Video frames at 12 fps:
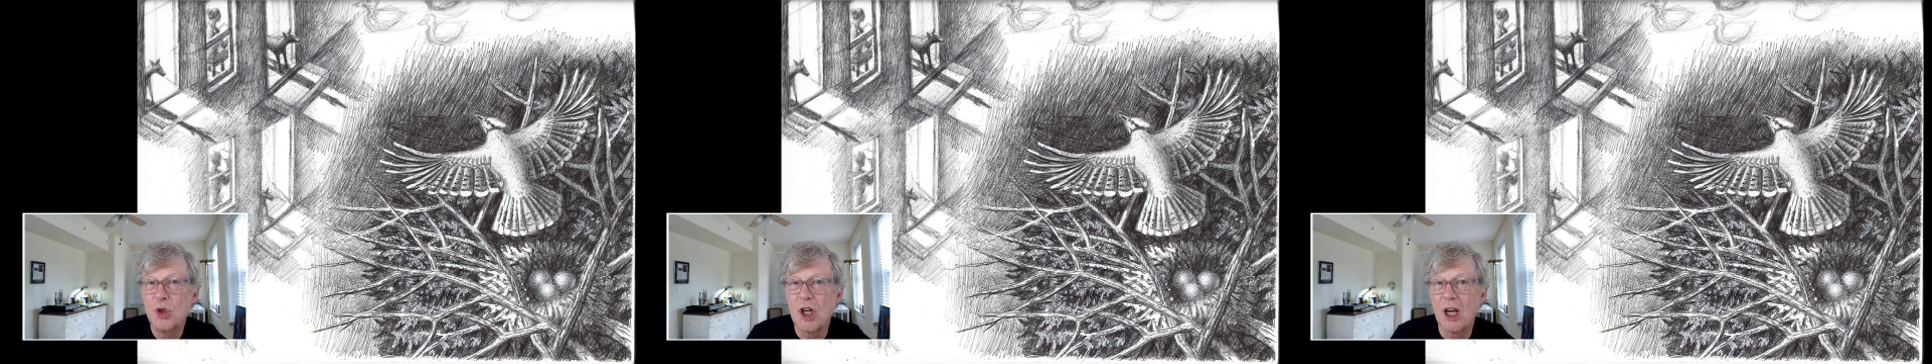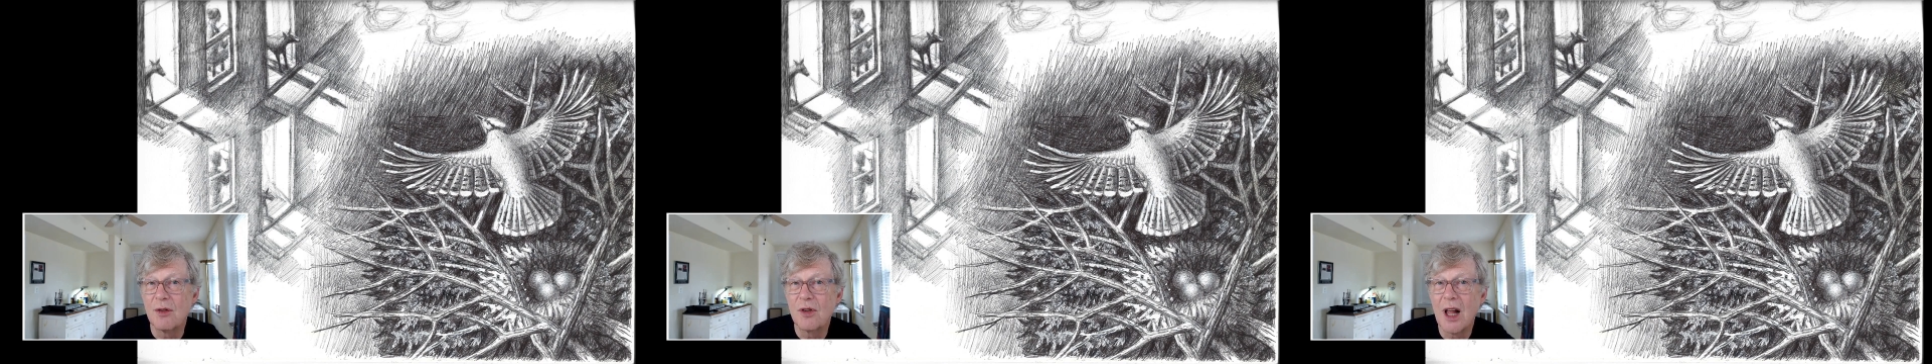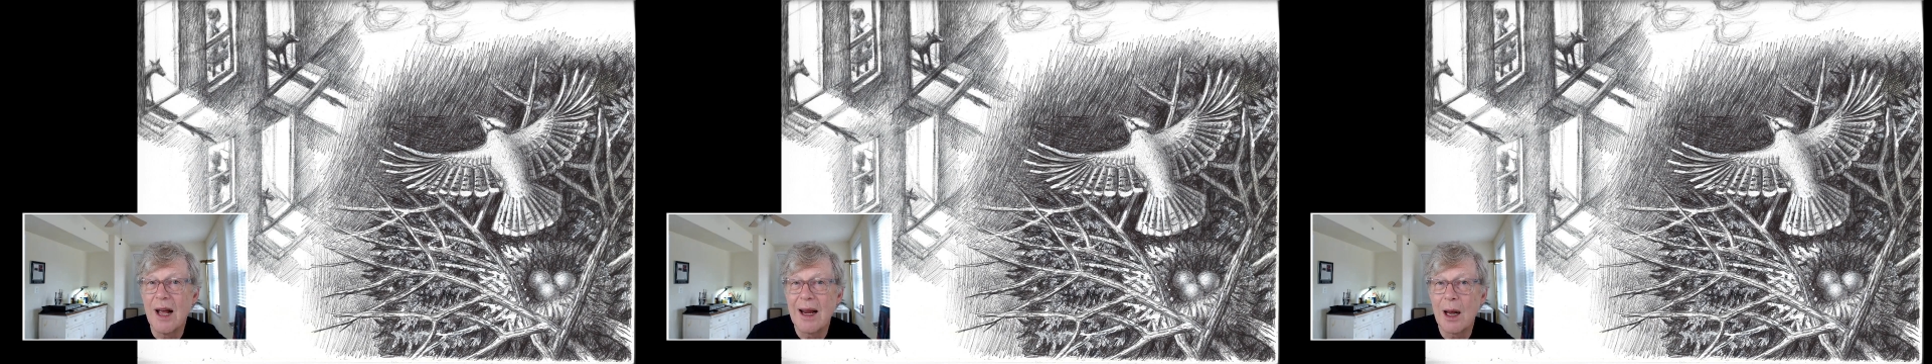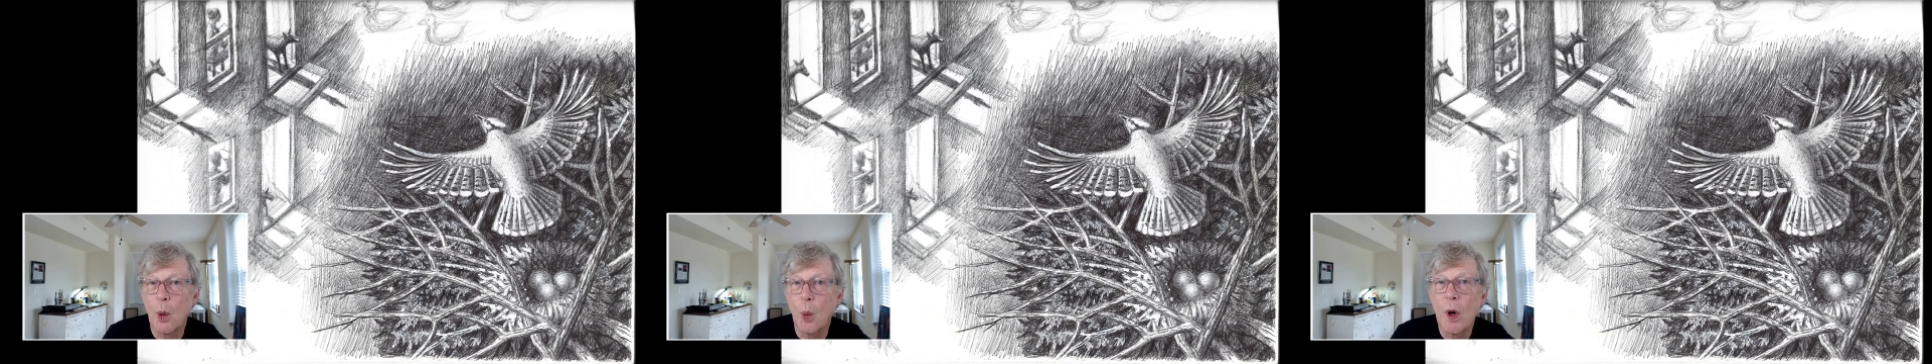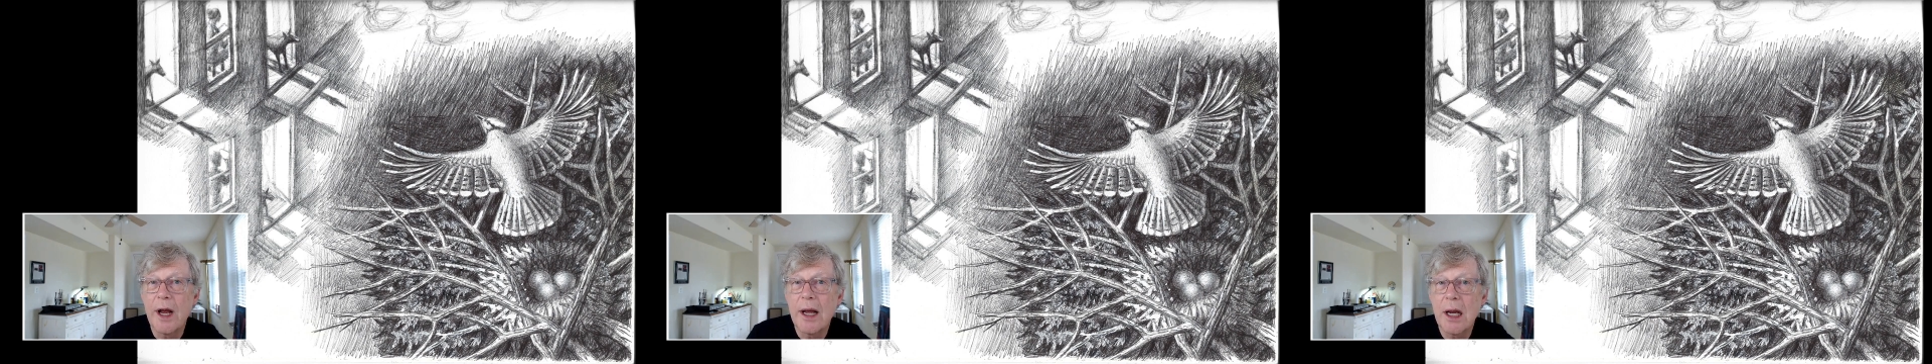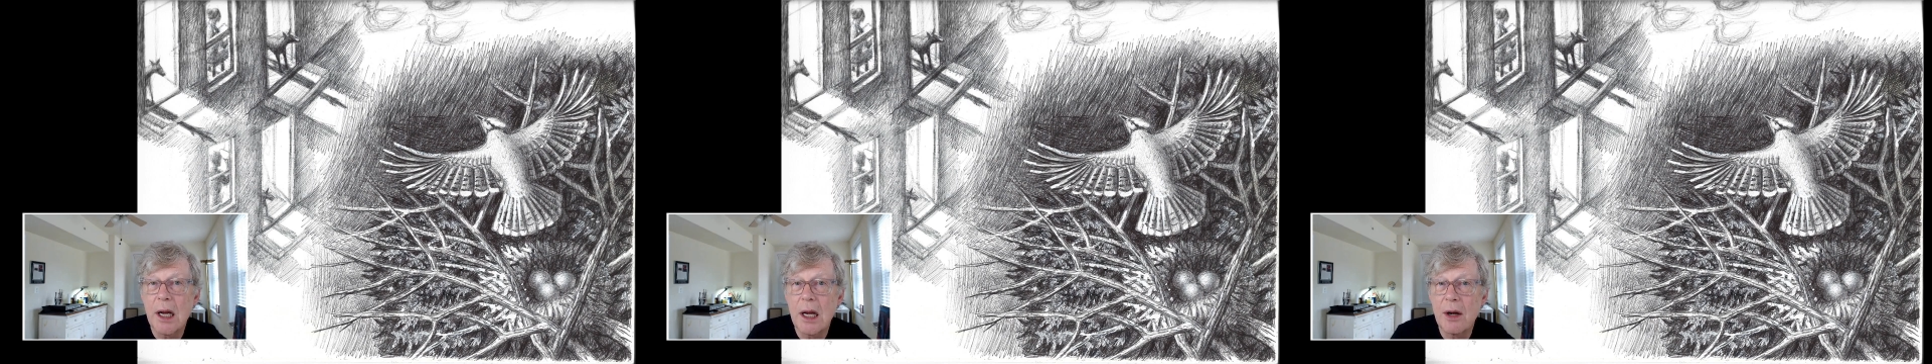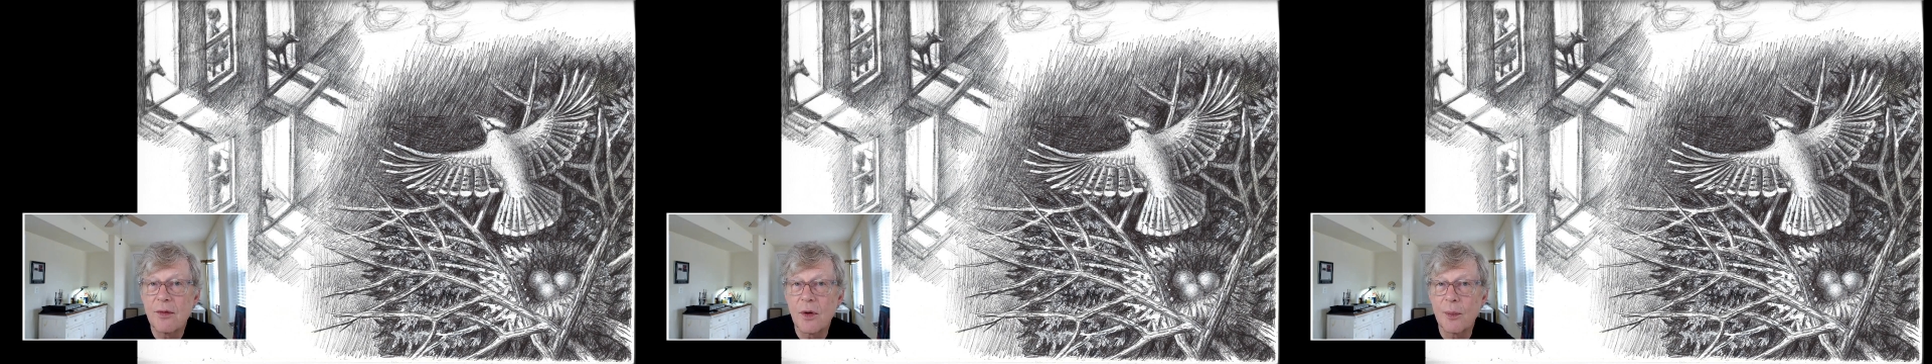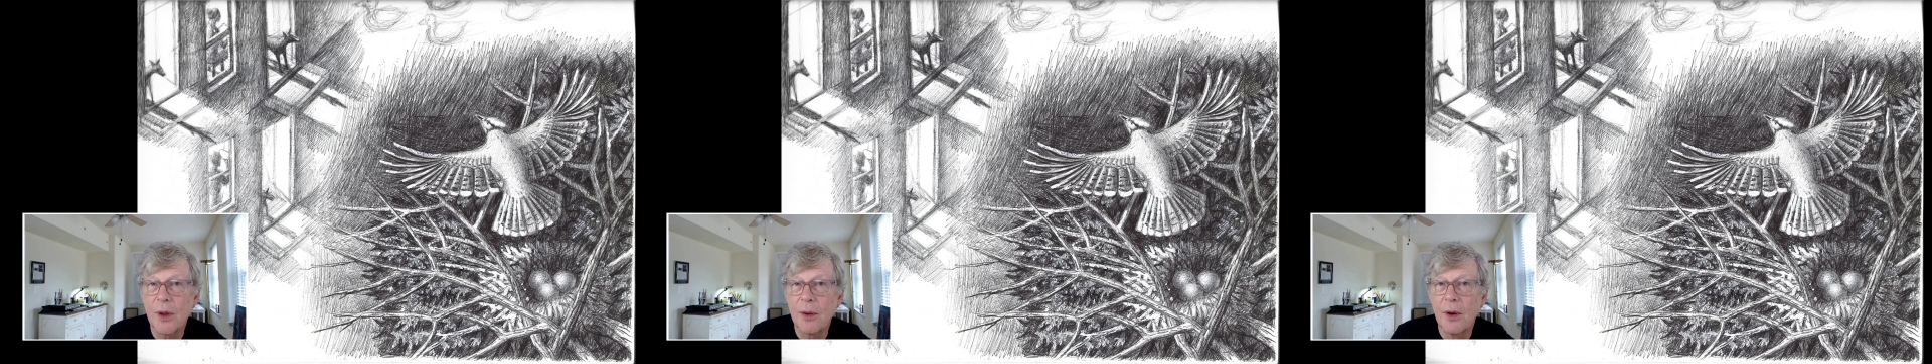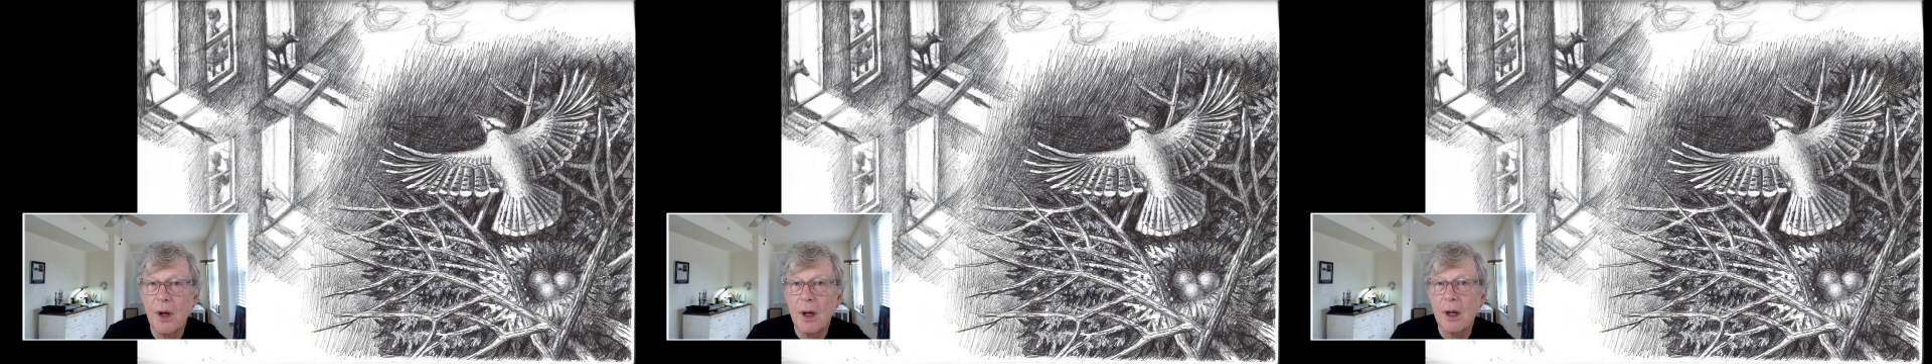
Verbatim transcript: jay flying away from the,